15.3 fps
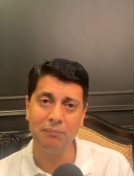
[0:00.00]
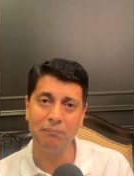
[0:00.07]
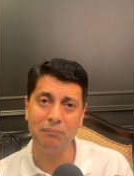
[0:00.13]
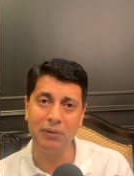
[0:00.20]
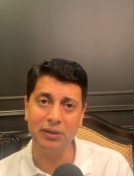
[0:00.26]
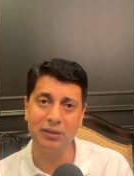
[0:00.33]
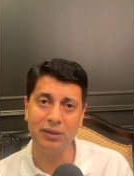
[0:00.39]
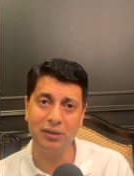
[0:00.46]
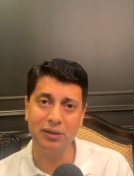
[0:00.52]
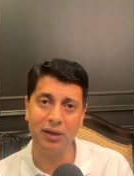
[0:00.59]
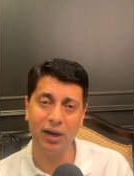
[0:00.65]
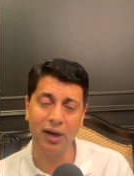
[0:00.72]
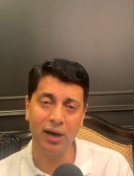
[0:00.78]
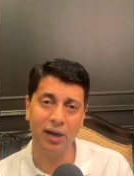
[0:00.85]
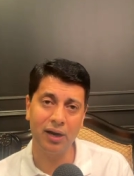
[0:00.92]
making
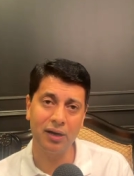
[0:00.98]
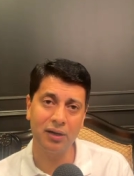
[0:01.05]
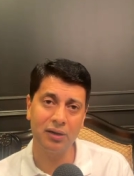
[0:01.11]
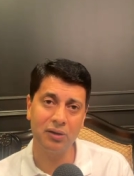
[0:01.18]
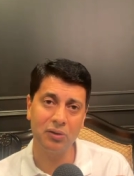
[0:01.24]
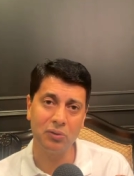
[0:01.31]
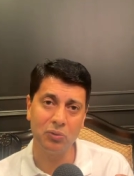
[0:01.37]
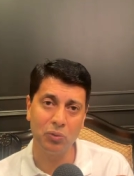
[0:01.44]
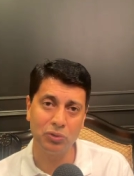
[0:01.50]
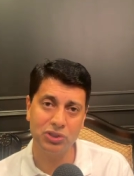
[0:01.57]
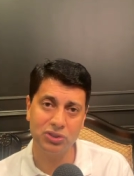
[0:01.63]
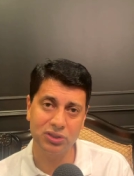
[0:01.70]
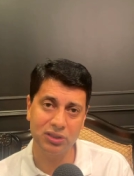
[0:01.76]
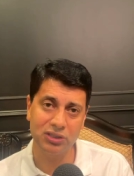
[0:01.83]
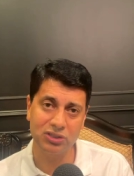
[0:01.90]
our
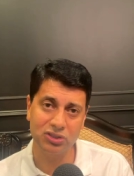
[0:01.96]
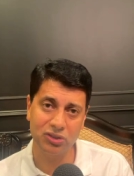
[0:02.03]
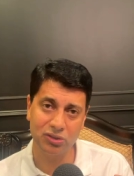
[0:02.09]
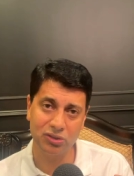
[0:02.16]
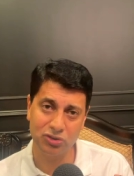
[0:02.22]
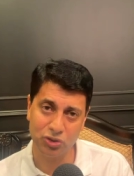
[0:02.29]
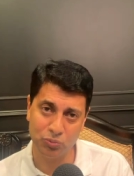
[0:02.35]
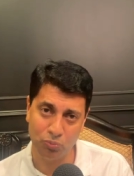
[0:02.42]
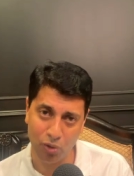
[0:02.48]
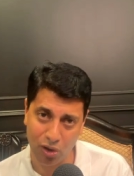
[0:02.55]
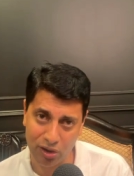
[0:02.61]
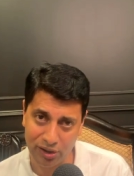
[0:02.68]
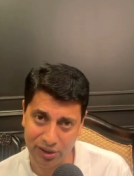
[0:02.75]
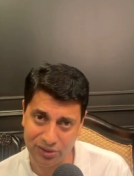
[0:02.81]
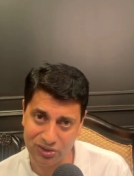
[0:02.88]
nostrils
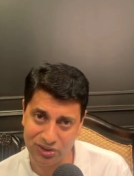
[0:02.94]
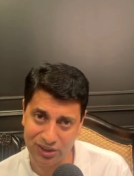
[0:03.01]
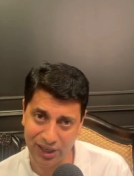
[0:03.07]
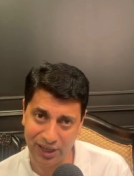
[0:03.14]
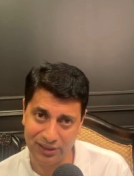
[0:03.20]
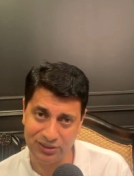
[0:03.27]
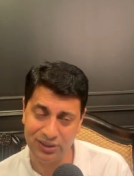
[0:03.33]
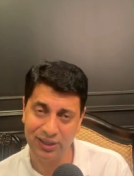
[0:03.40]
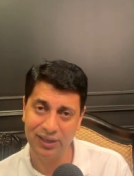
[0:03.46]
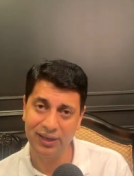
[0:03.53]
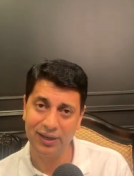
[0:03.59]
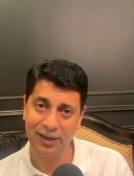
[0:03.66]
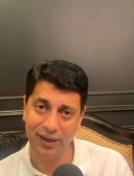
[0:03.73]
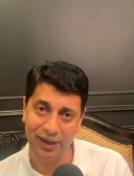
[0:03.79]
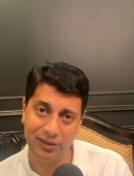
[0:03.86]
smaller in size
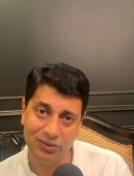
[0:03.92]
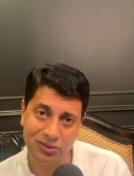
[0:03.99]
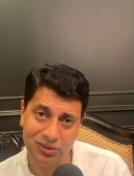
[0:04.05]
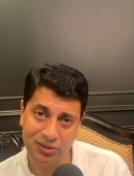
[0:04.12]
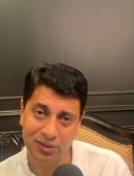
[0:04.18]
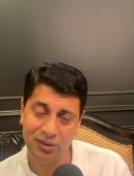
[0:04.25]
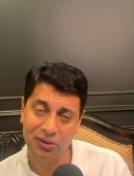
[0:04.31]
hence